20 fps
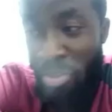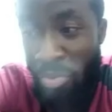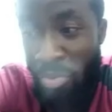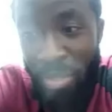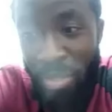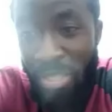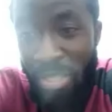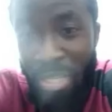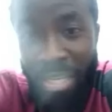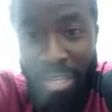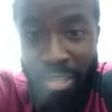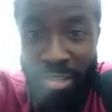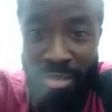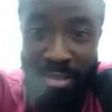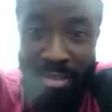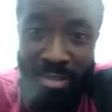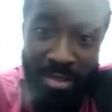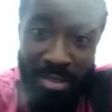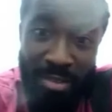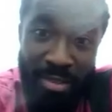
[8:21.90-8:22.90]
farmers. one said
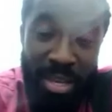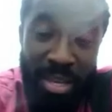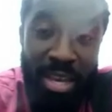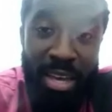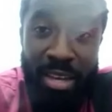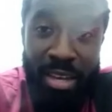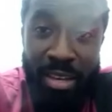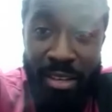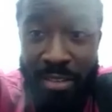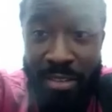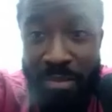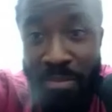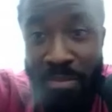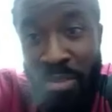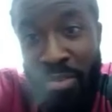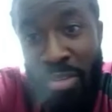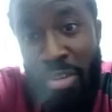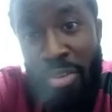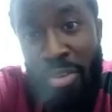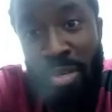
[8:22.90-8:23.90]
mm-hmm. yes, the
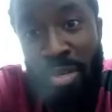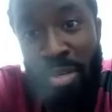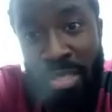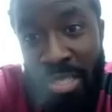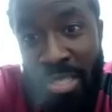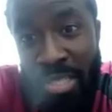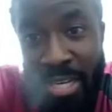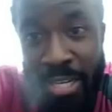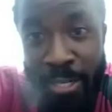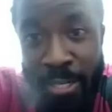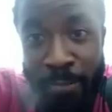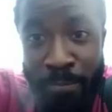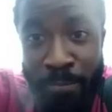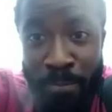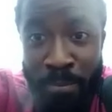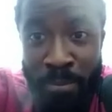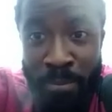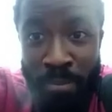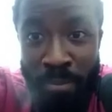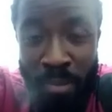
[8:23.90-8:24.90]
second one said
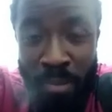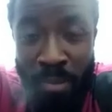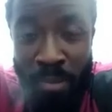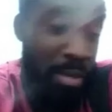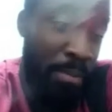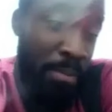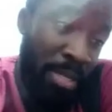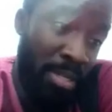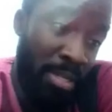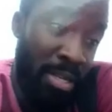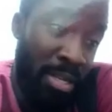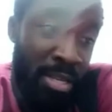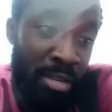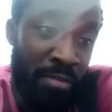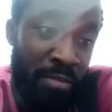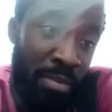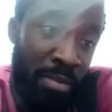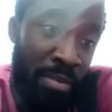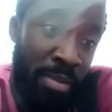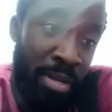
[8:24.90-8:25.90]
the same person that
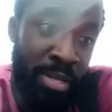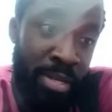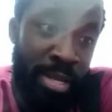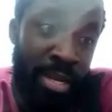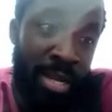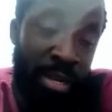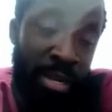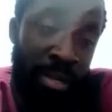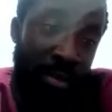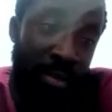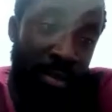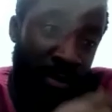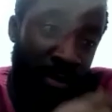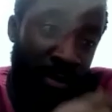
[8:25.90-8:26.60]
said farmer said that his